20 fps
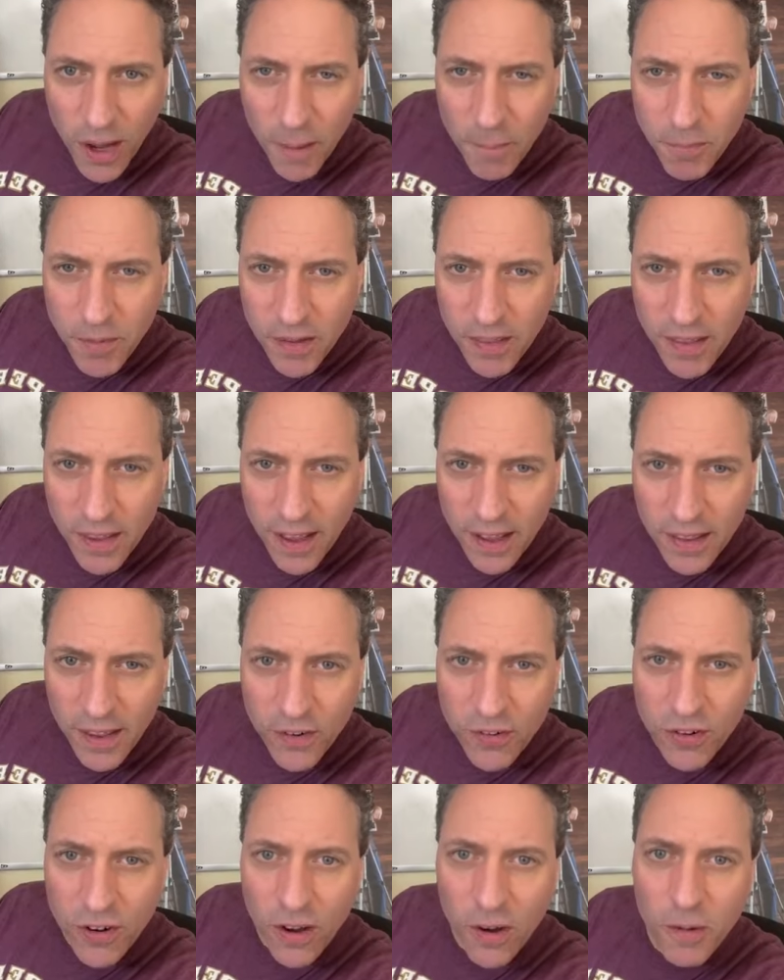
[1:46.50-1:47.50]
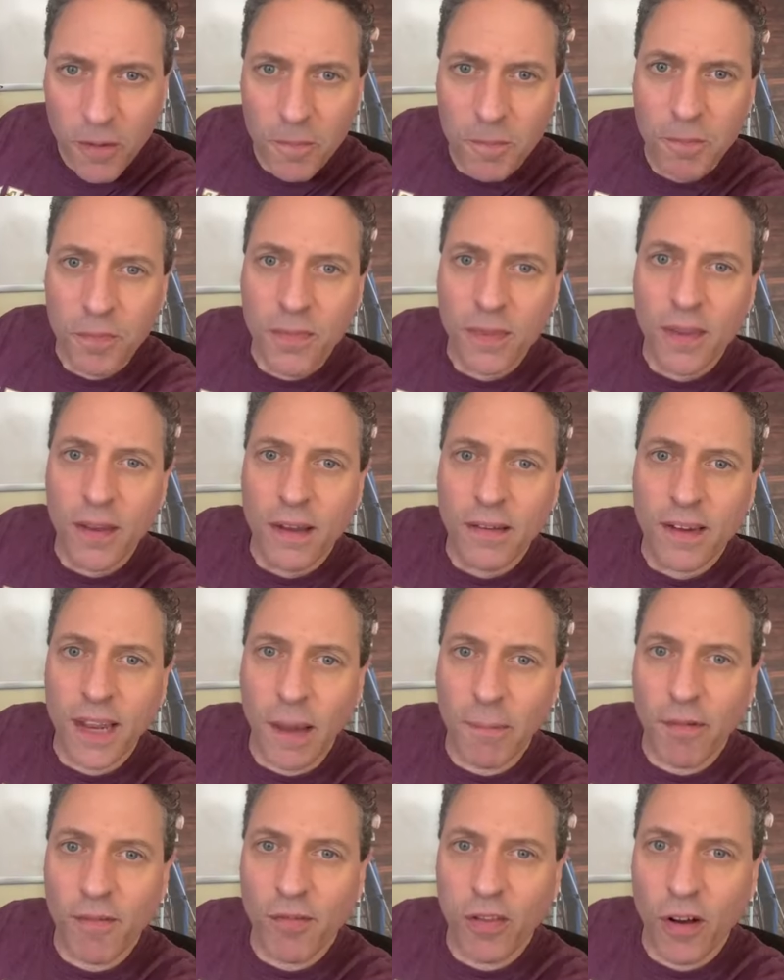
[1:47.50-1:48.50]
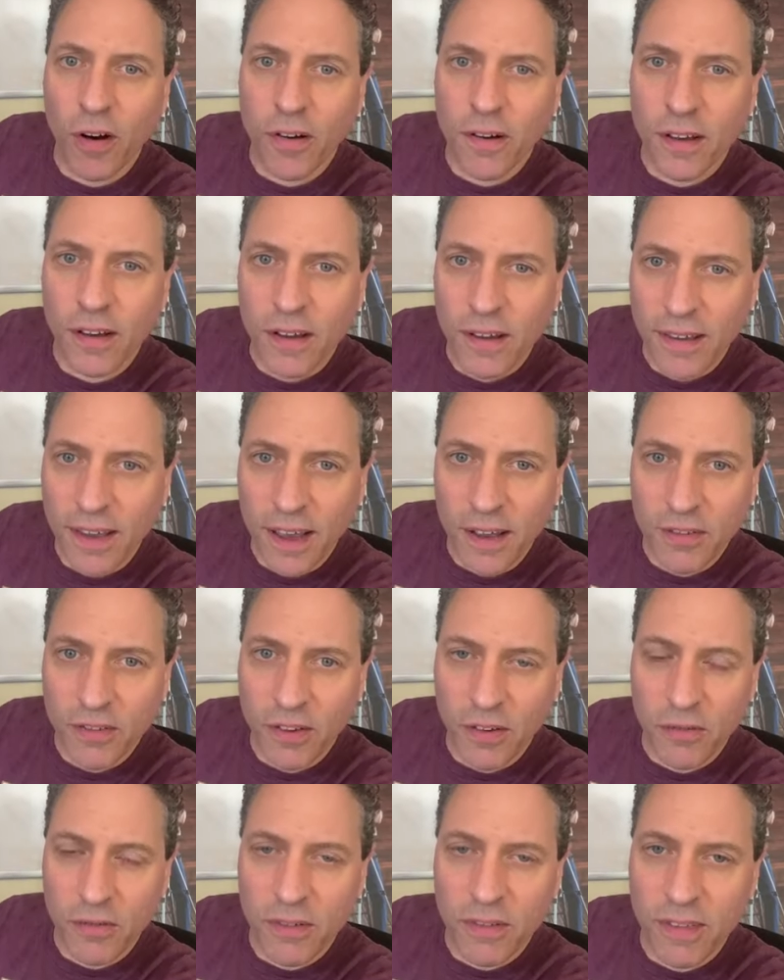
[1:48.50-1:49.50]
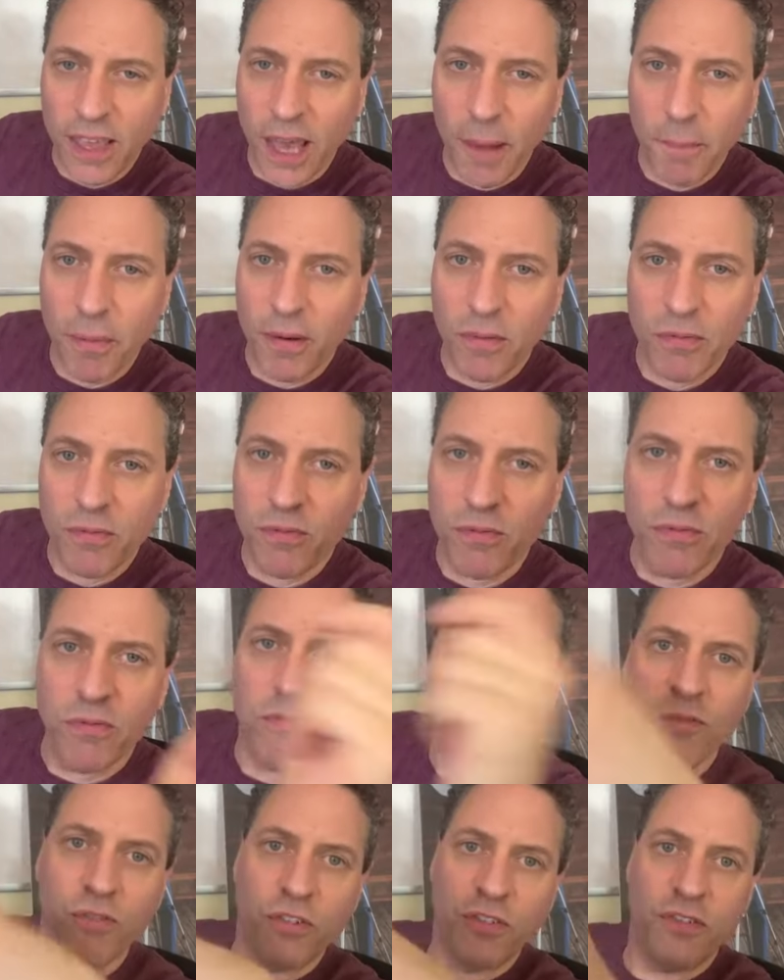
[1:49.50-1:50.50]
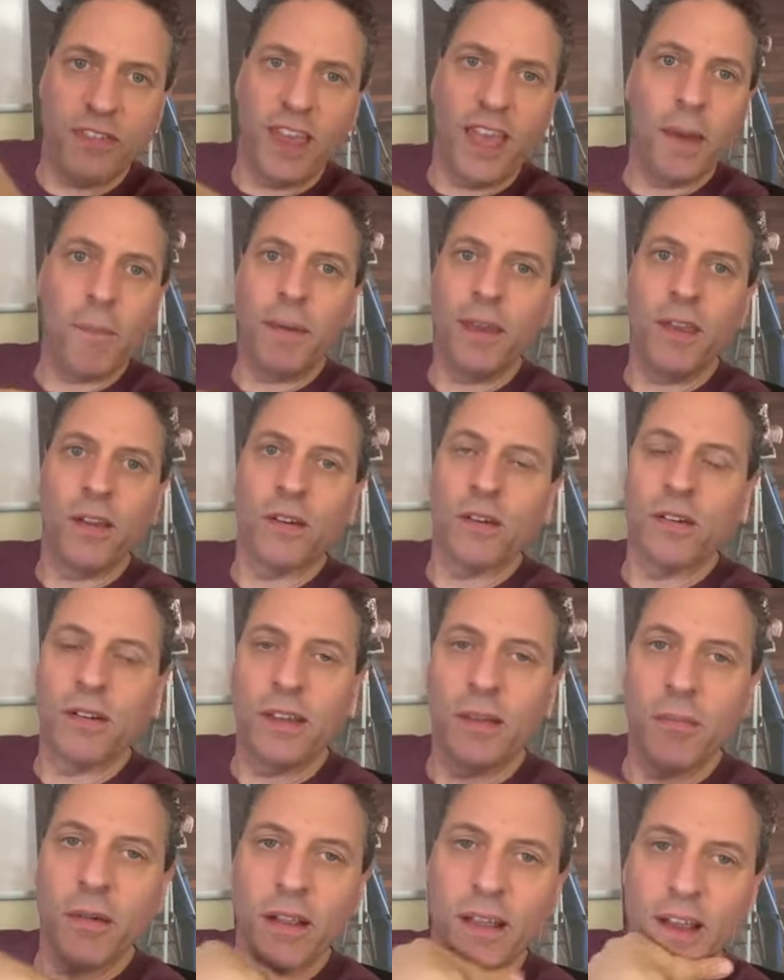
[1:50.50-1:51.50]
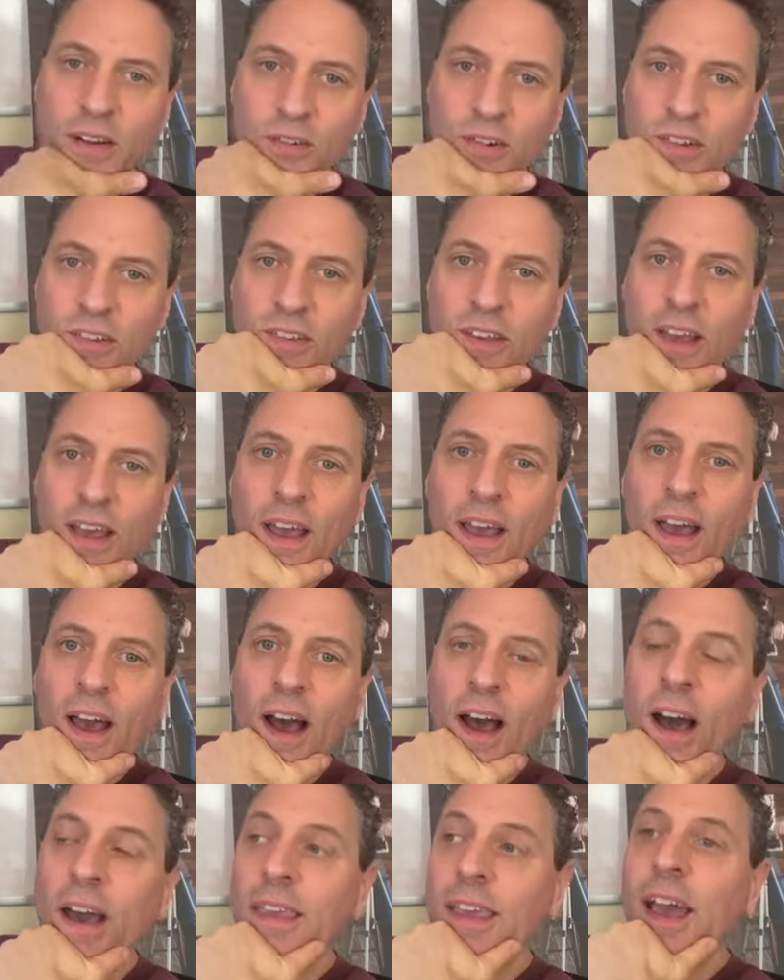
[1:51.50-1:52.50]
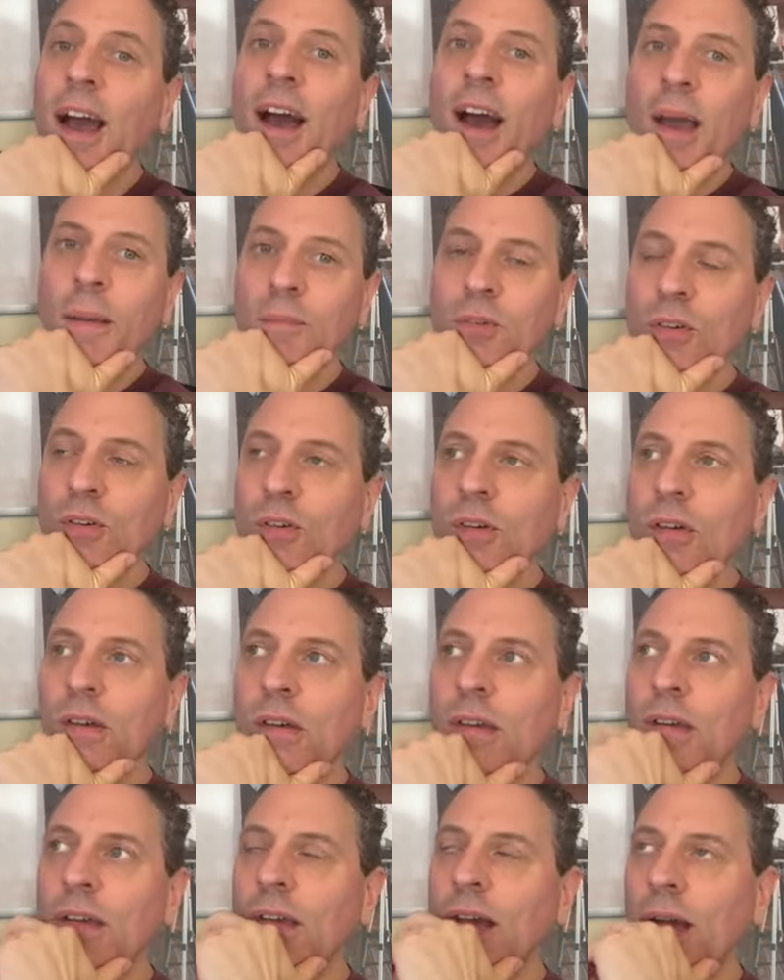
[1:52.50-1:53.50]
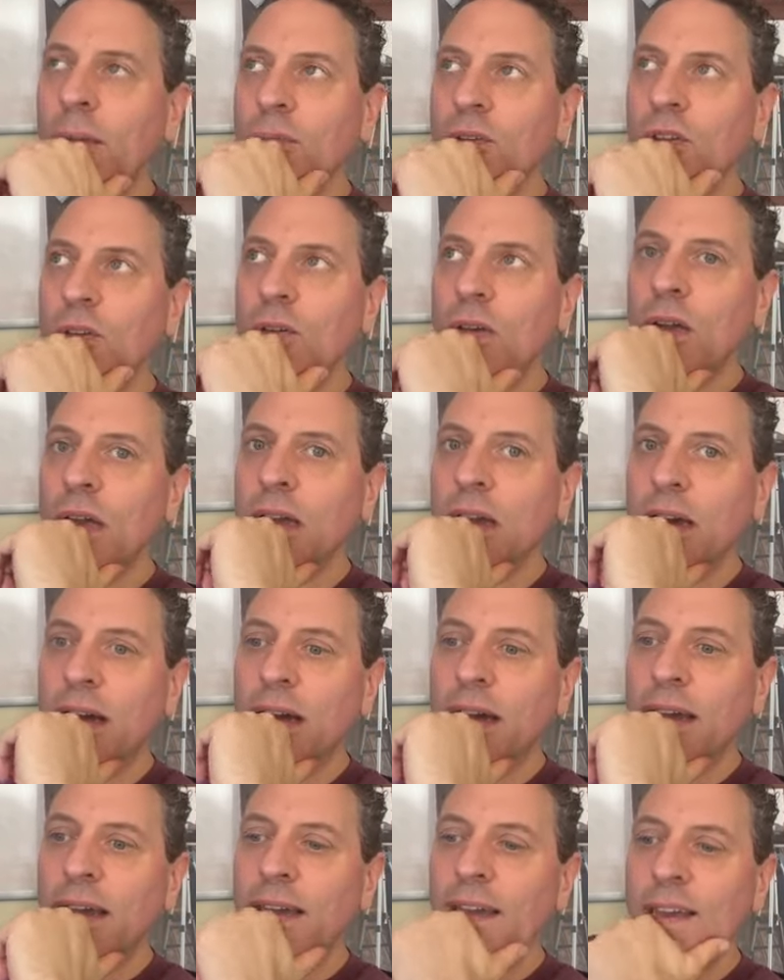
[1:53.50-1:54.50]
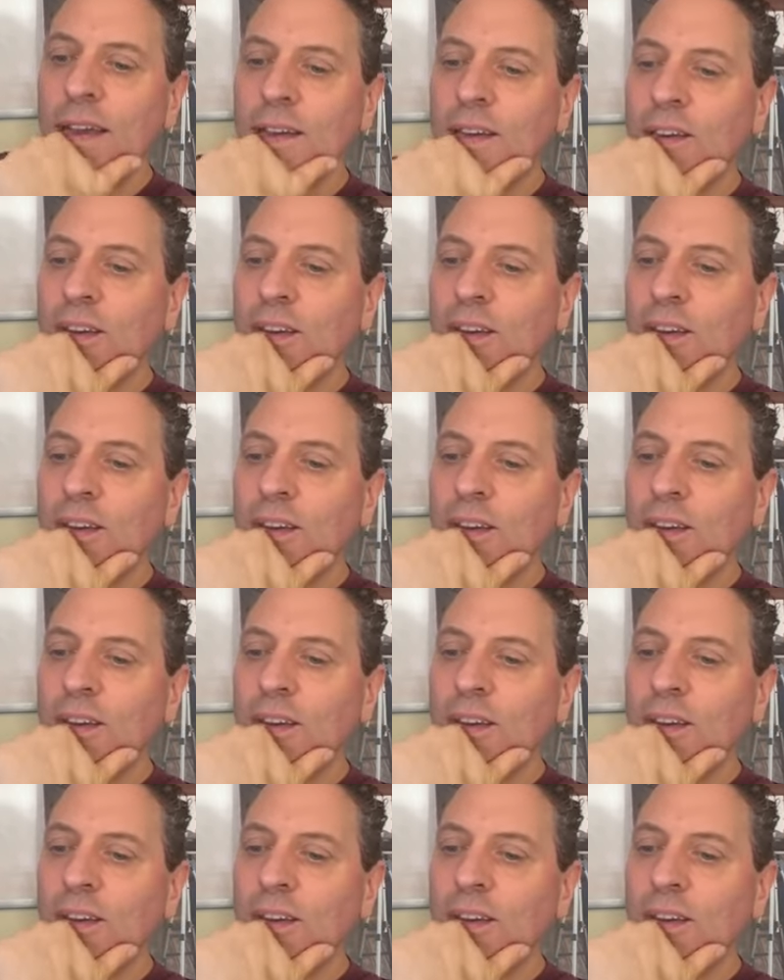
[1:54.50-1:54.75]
you come to the L A show? Tampa, Florida? Yeah, so Tampa, just D M me your email address. Uh, yeah, I'm doing, I'm doing uh,